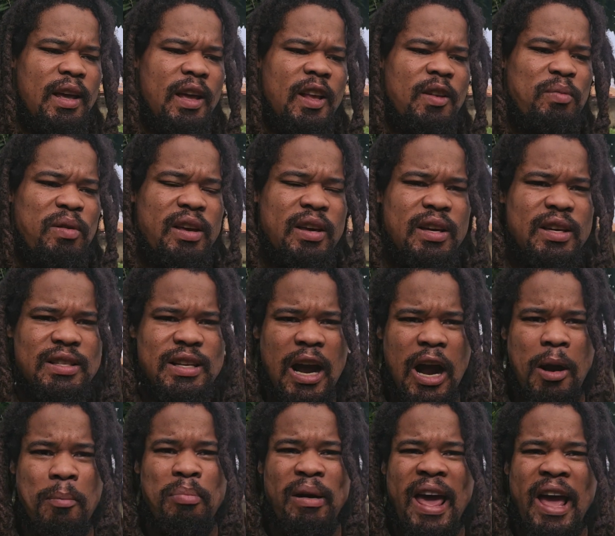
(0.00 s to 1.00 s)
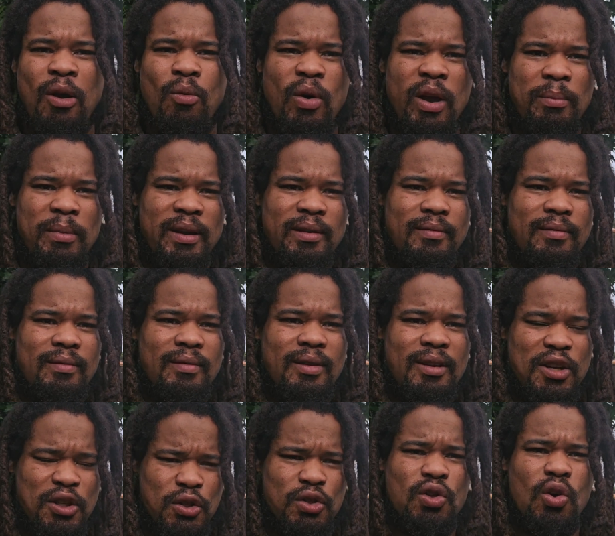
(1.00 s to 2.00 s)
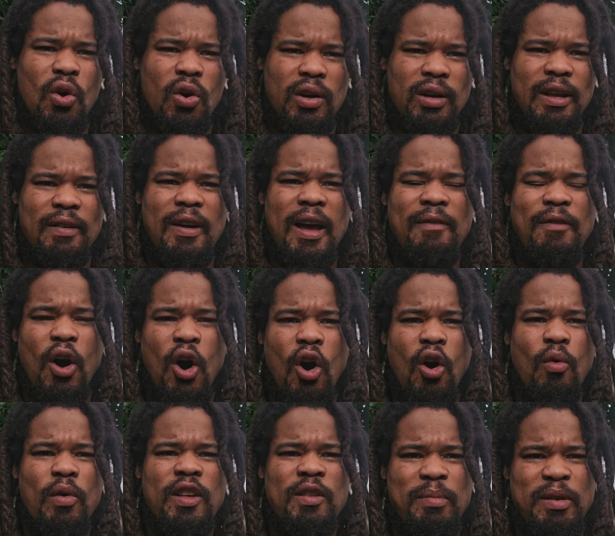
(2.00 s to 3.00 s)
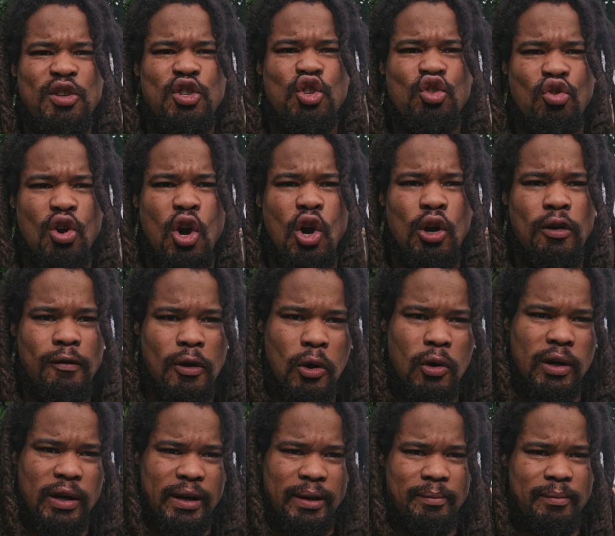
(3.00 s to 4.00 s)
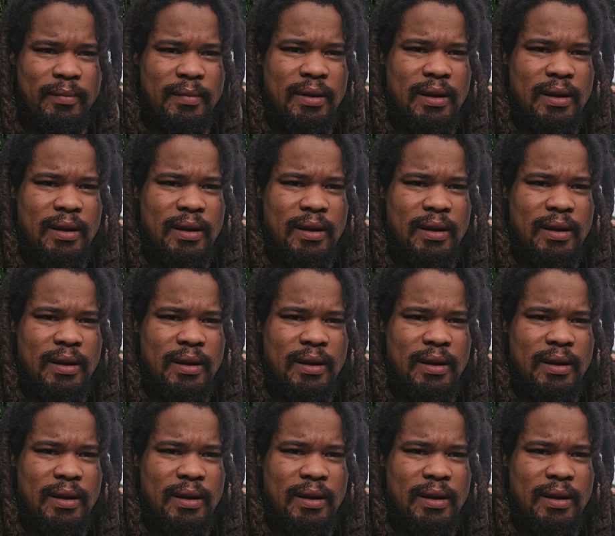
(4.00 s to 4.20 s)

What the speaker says: Is because our black women, historically, have always been strong vocally.